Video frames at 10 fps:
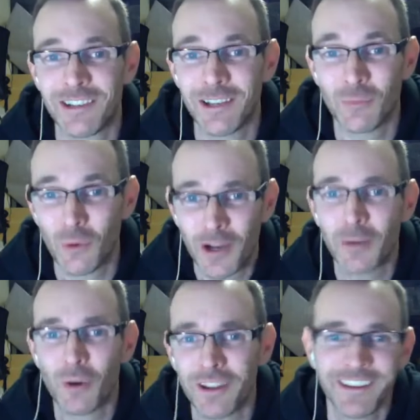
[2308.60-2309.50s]
is why
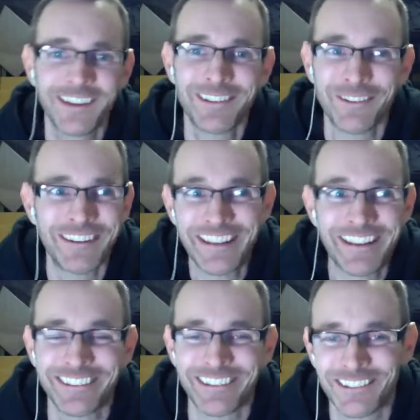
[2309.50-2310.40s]
we're here doing
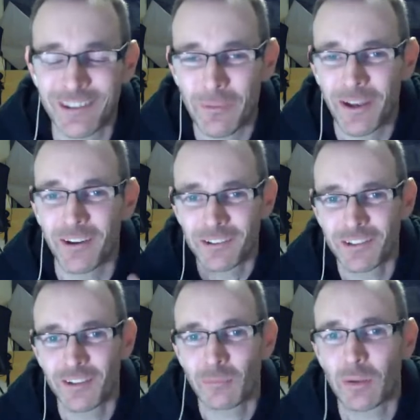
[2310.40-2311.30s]
this. It's about
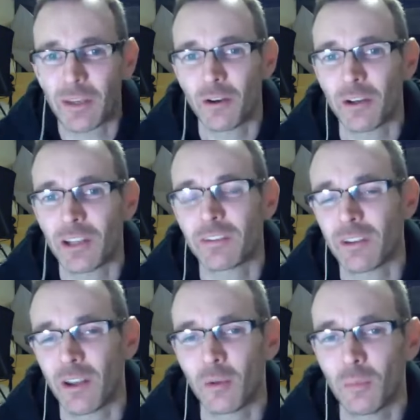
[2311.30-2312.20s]
just being honest and
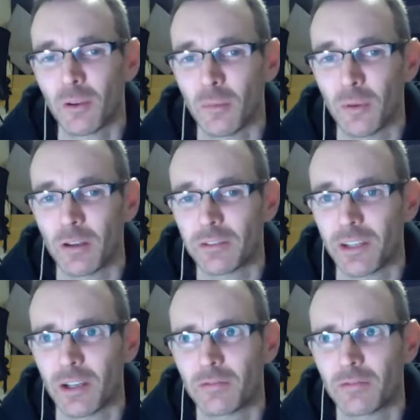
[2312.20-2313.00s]
open about stuff.